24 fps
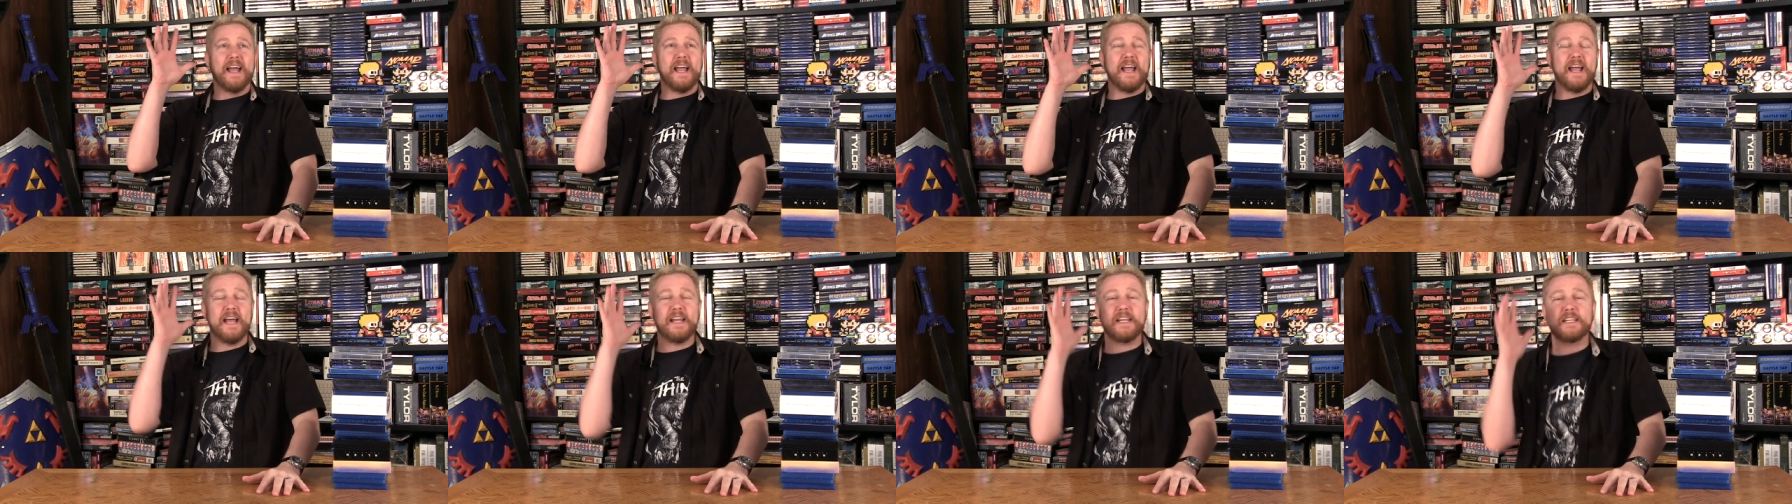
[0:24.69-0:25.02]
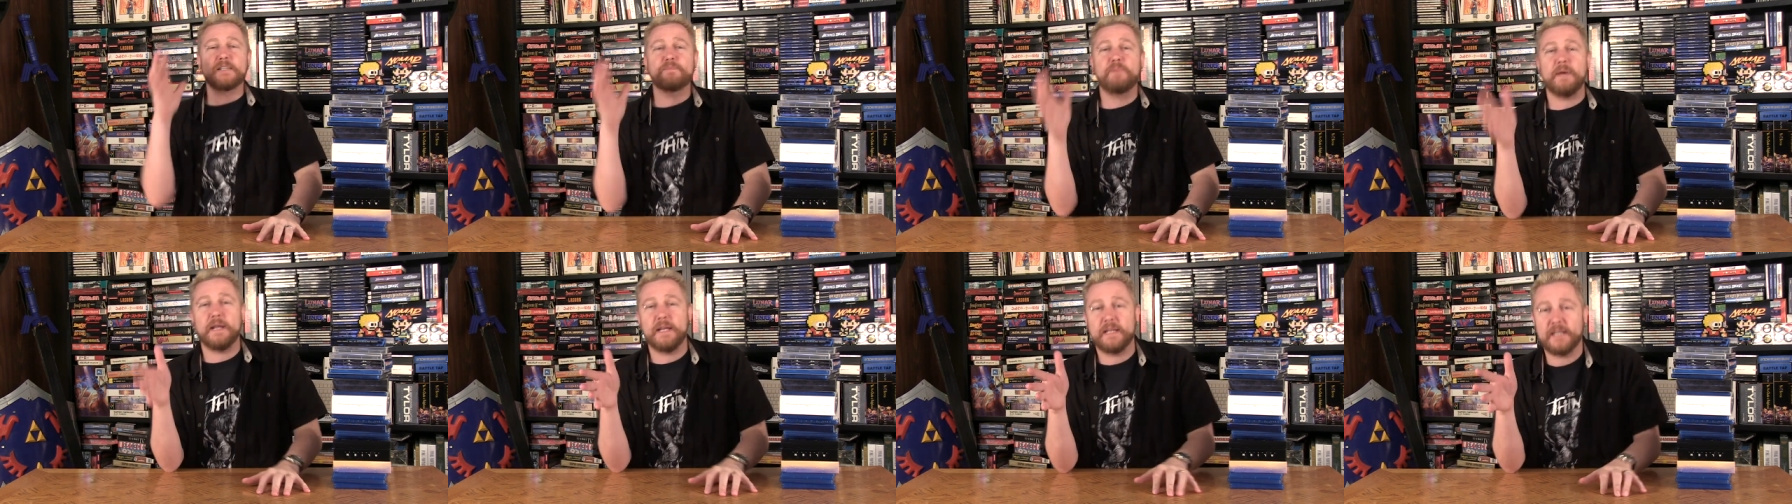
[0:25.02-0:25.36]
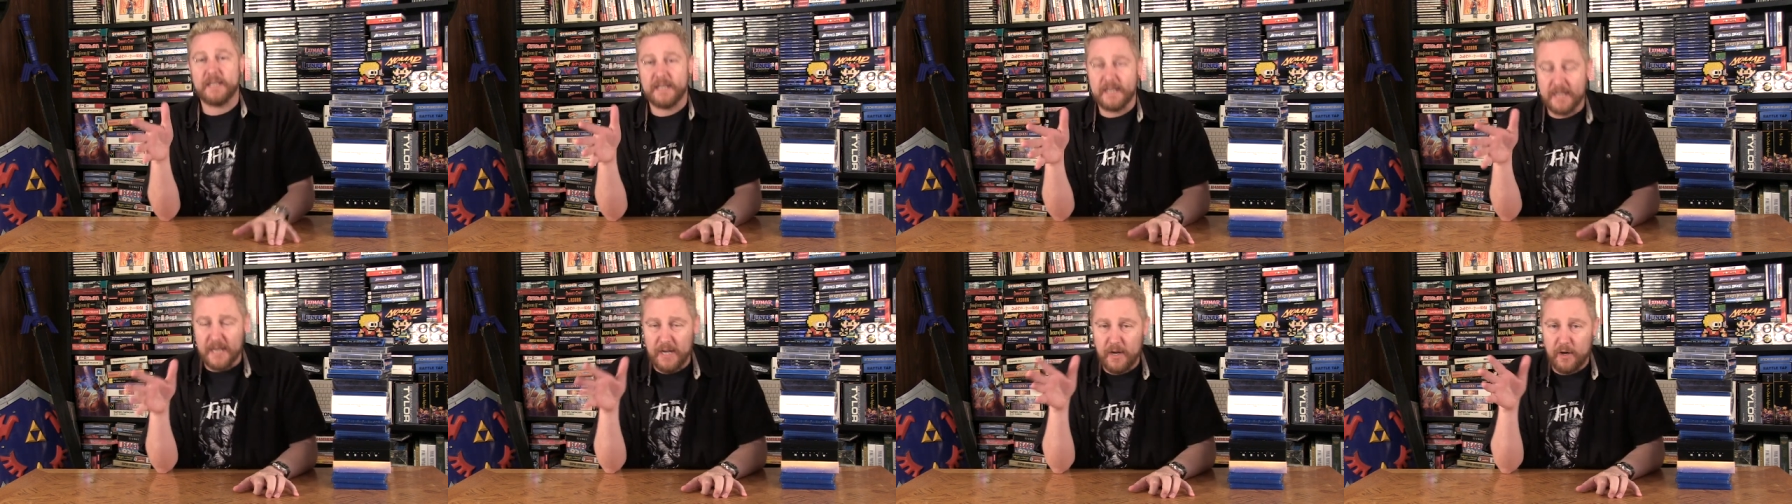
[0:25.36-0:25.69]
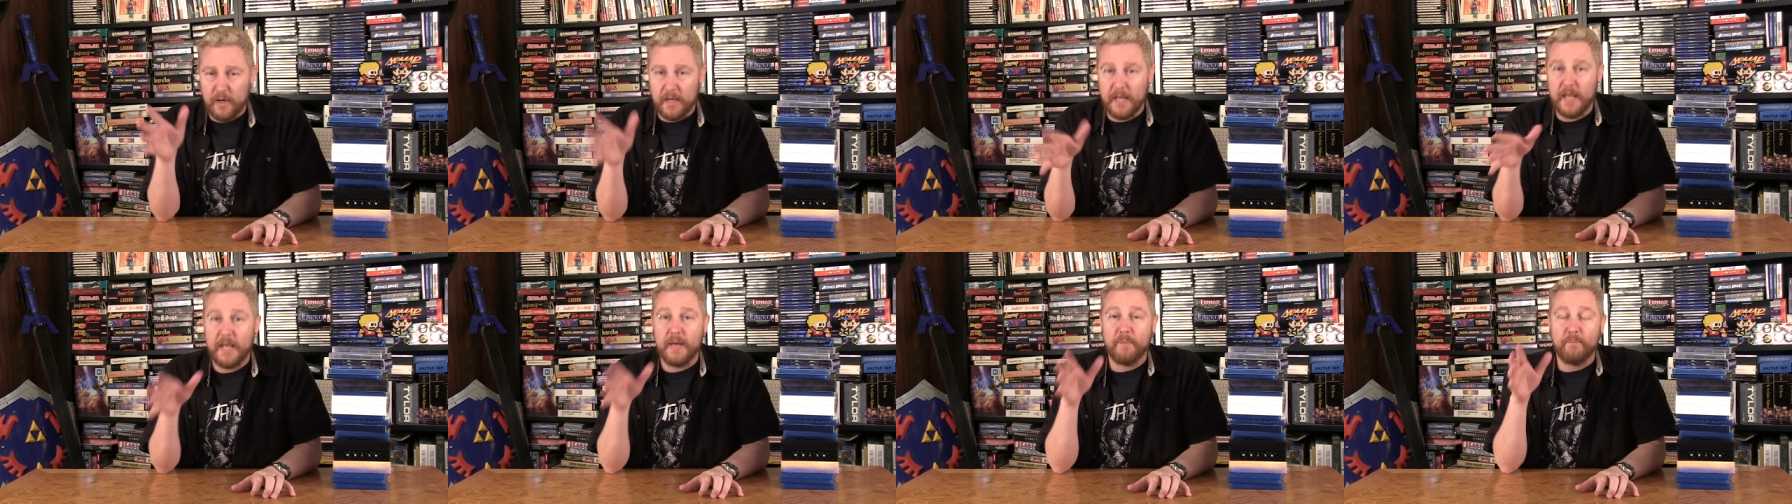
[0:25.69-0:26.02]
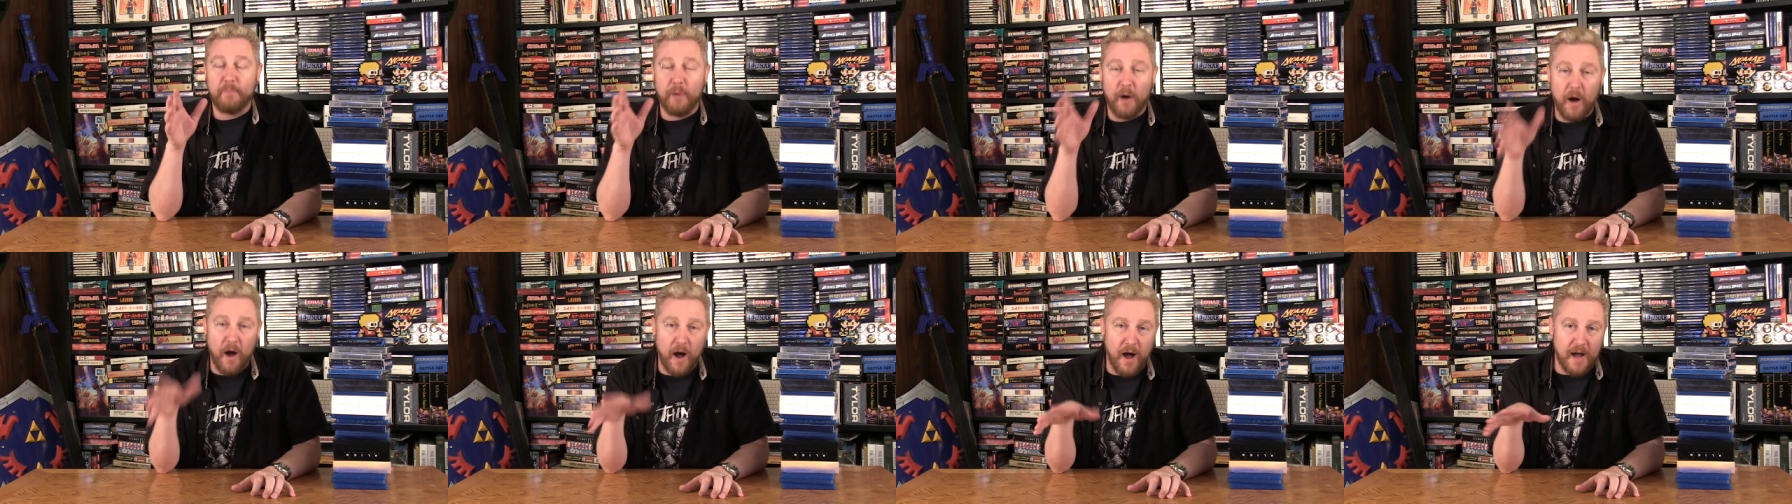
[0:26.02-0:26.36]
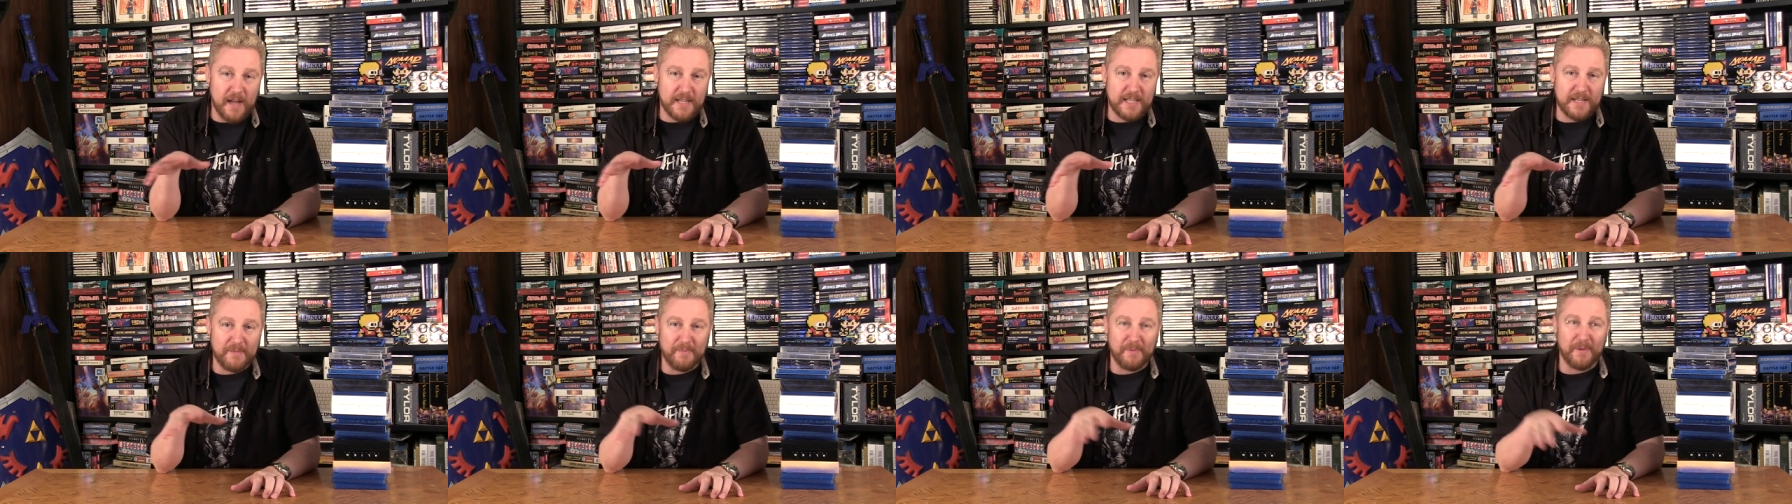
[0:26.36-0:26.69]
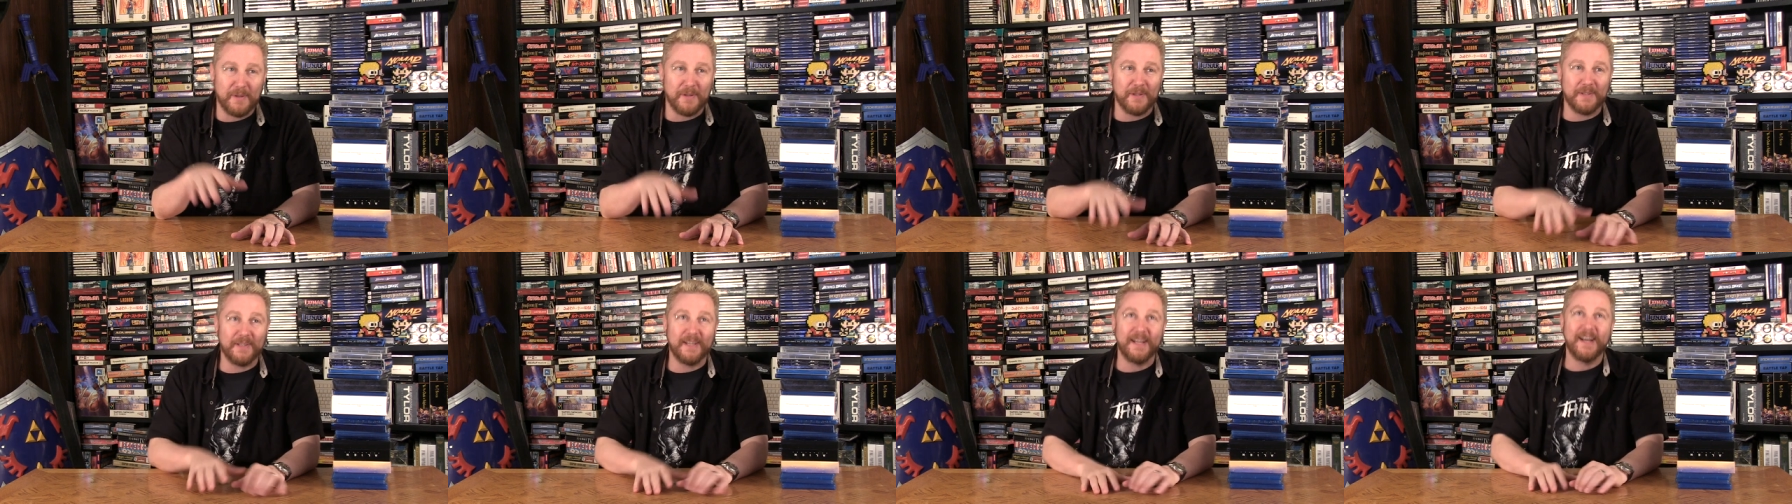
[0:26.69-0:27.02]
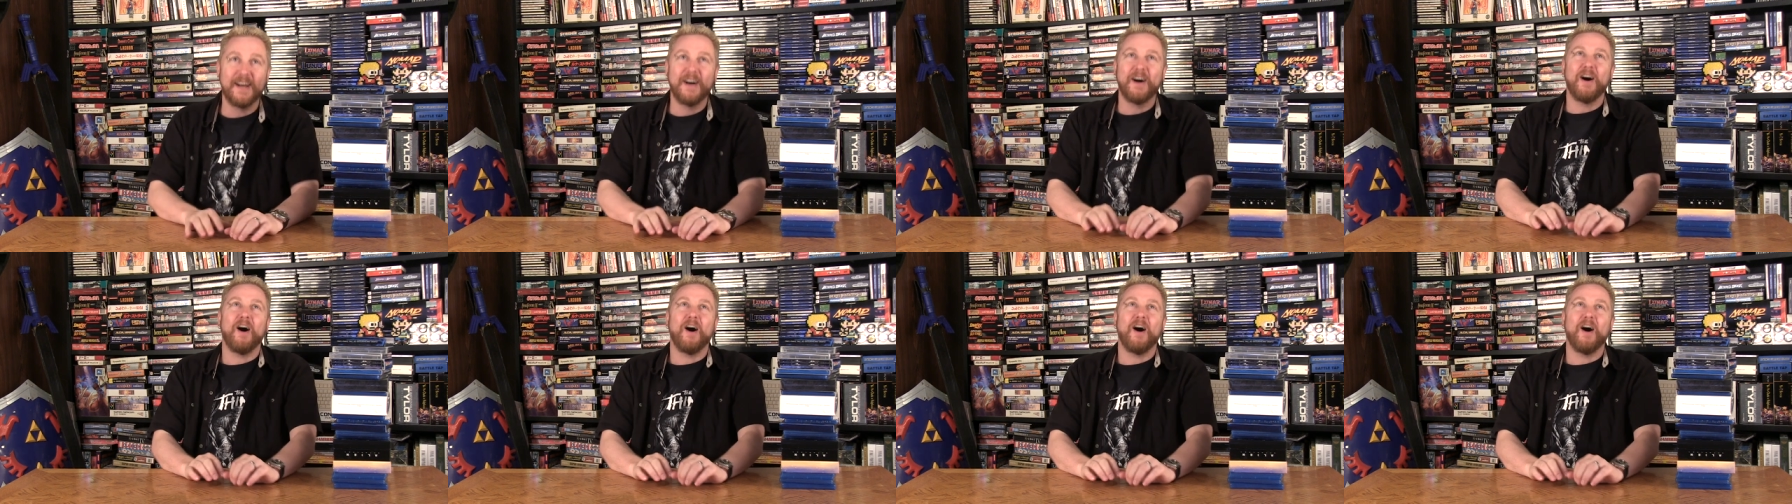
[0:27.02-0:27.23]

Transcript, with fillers: It has been nearly impossible.